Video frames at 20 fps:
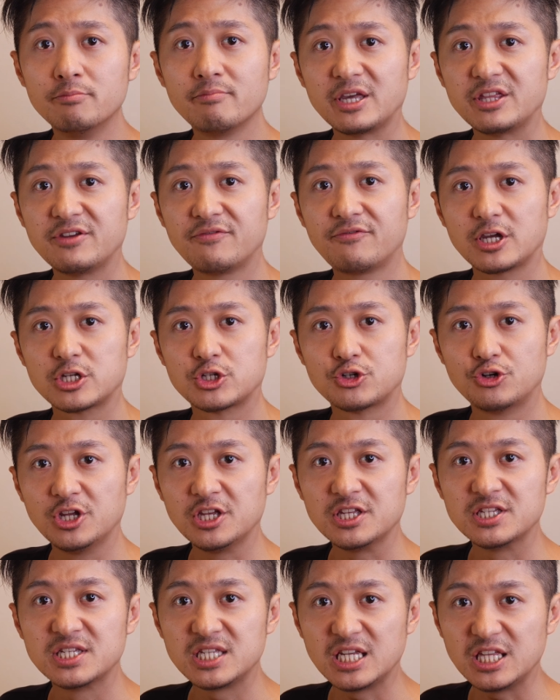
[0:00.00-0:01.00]

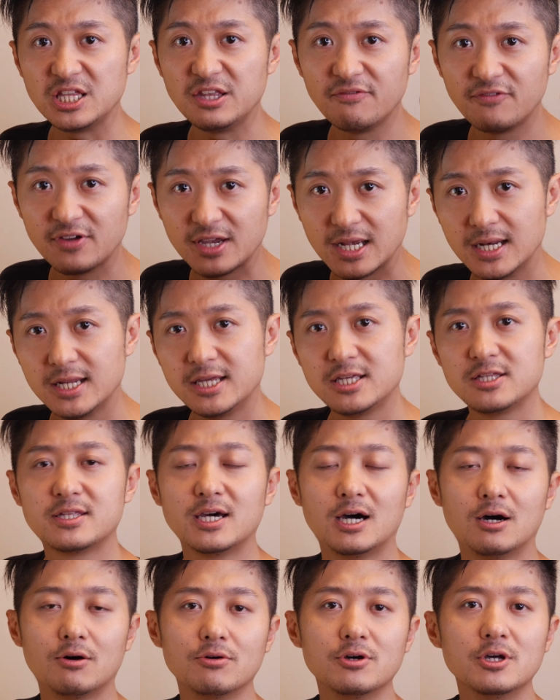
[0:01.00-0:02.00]
manufacturing significantly
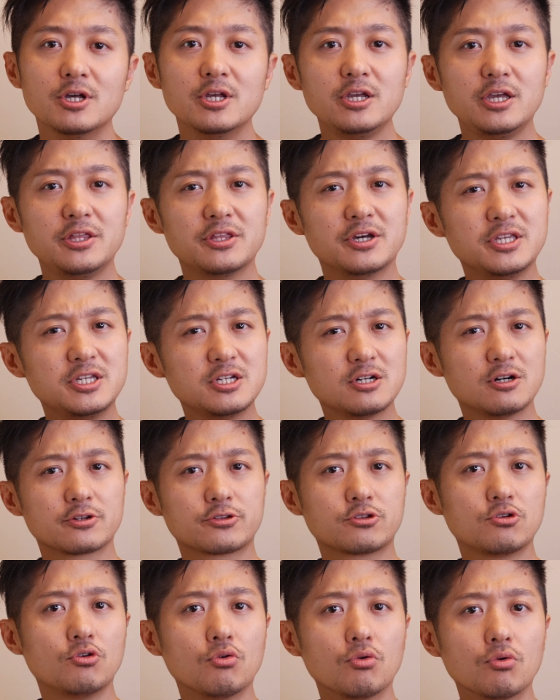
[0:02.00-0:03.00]
down in a year
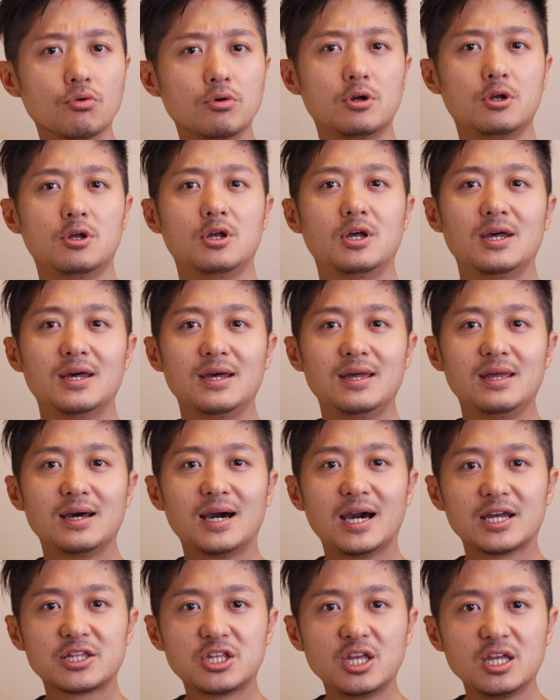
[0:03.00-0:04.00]
or two.
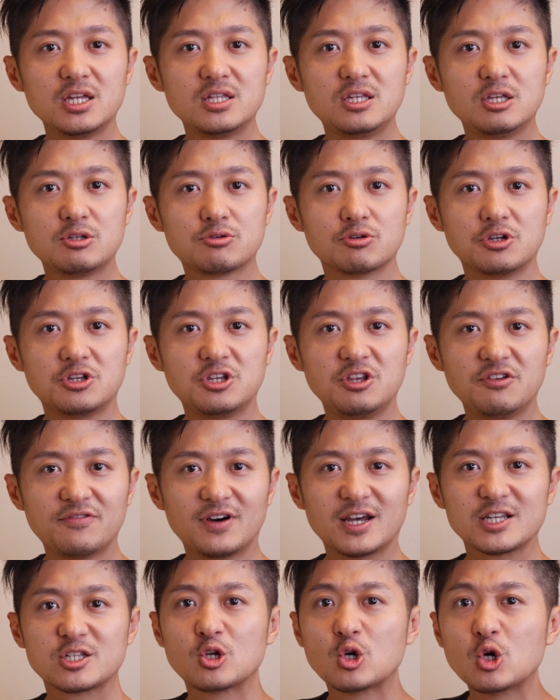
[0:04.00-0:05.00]
I think this will give
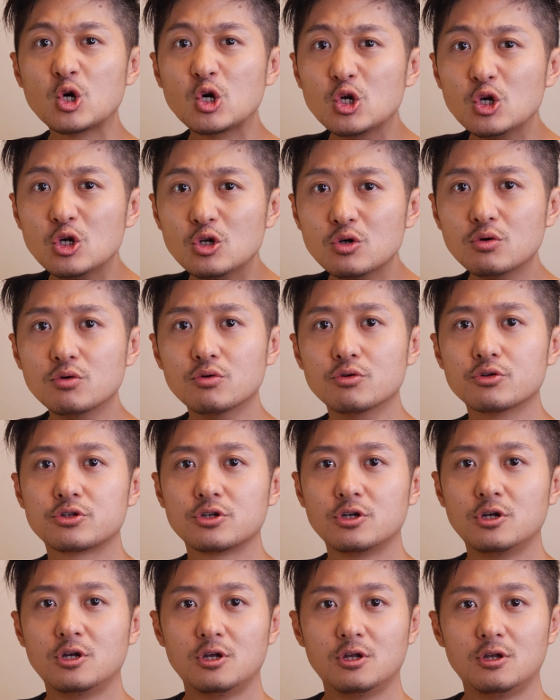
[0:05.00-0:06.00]
us clues
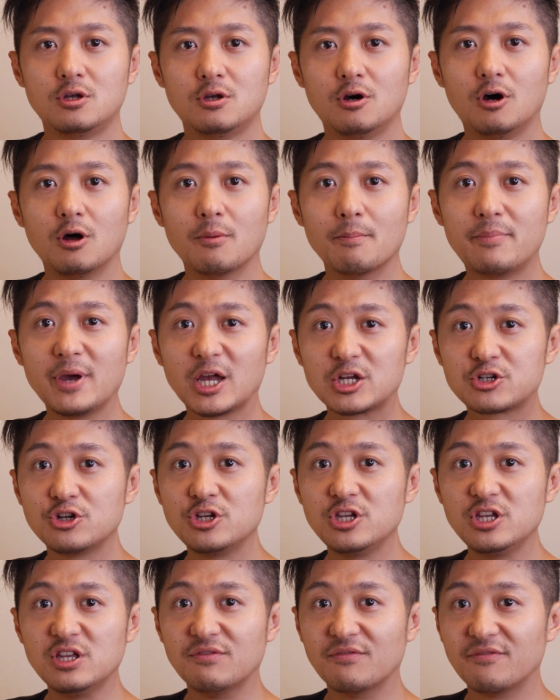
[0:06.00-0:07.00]
on
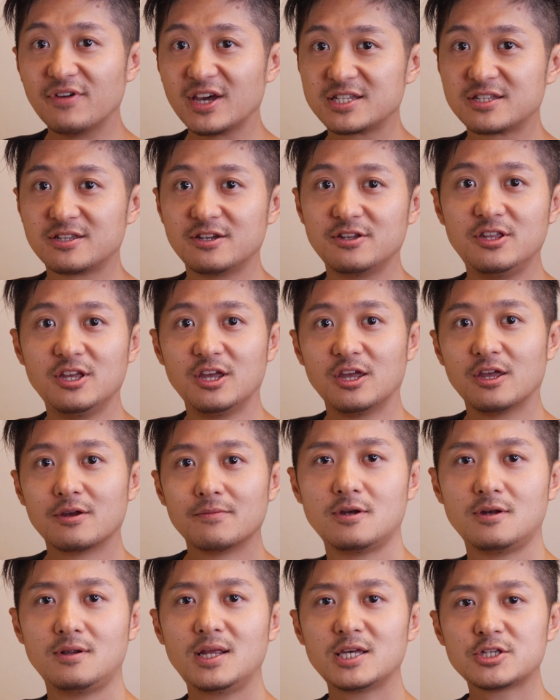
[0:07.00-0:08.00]
Battery Investor Day.
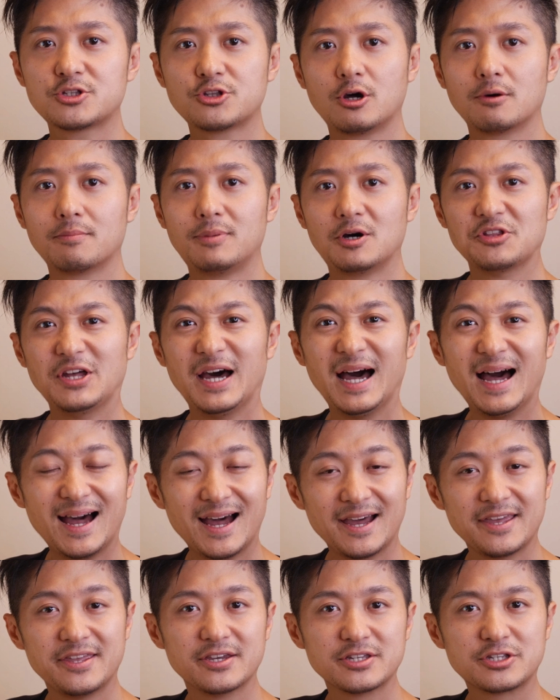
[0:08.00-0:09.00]
Let's talk about the
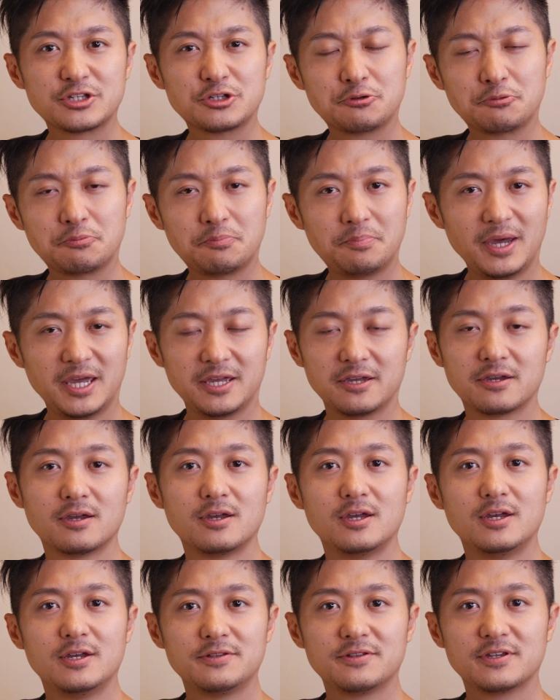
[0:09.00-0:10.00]
highest spec.
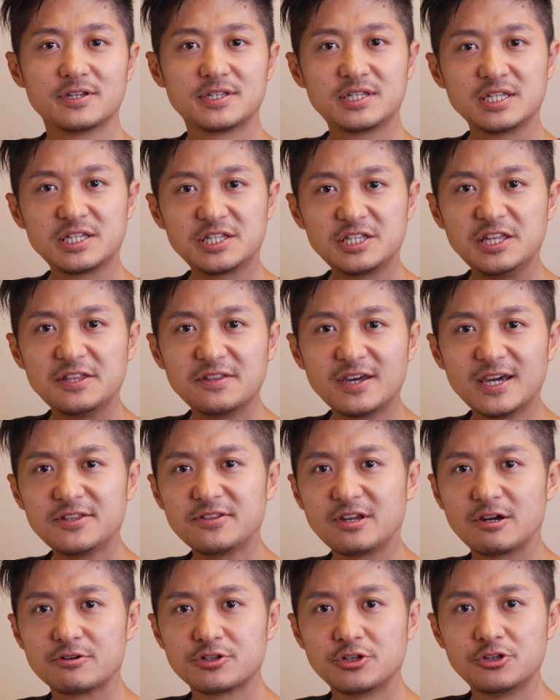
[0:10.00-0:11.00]
The
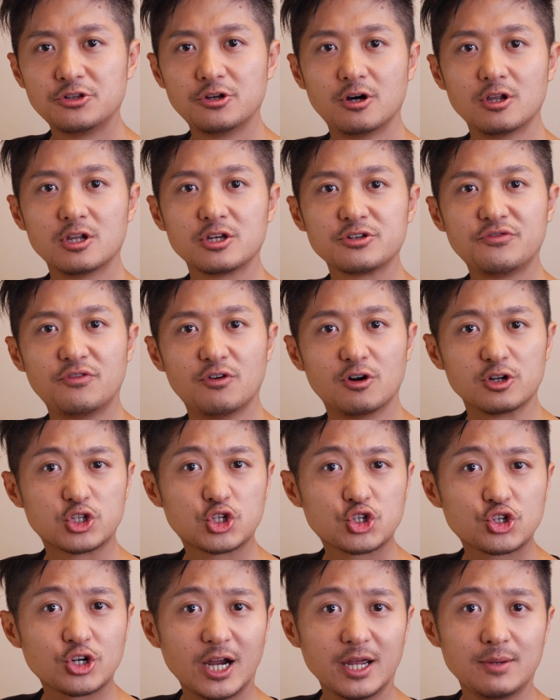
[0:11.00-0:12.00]
$69,000 for a
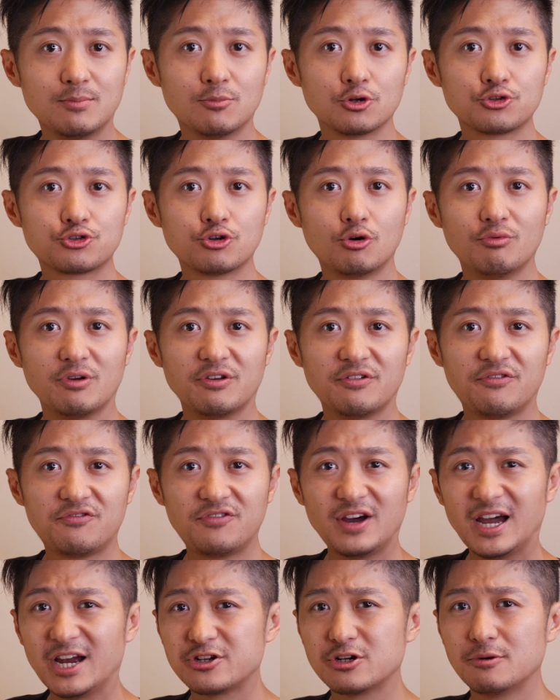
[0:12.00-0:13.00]
tri-motor with
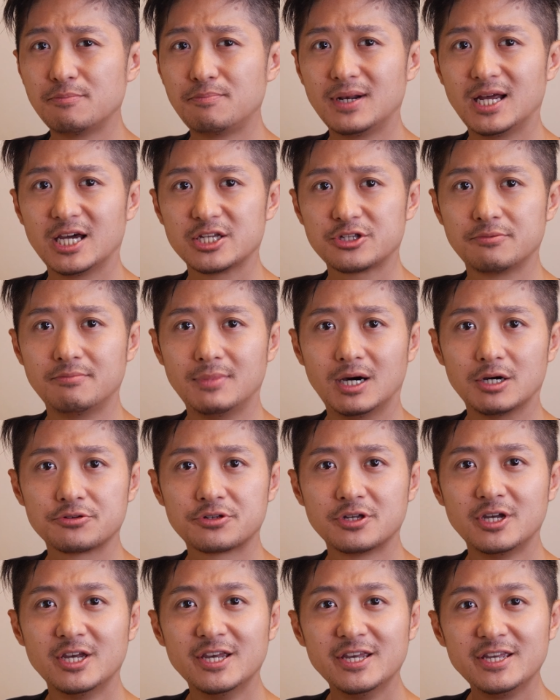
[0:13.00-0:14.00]
500 plus
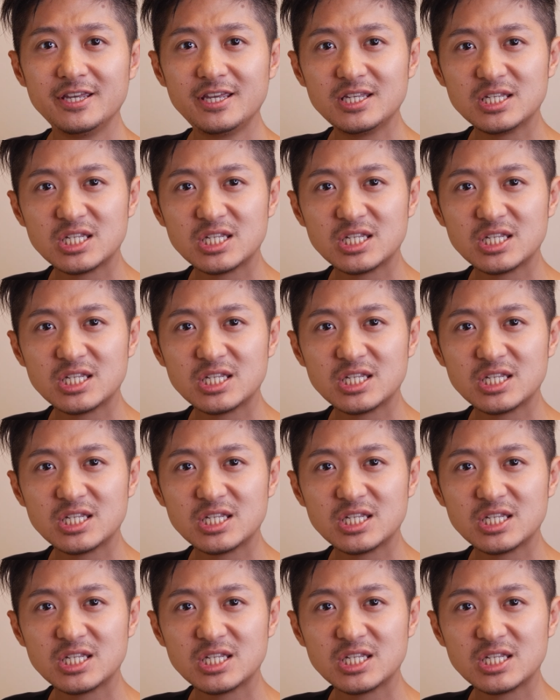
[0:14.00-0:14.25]
miles, it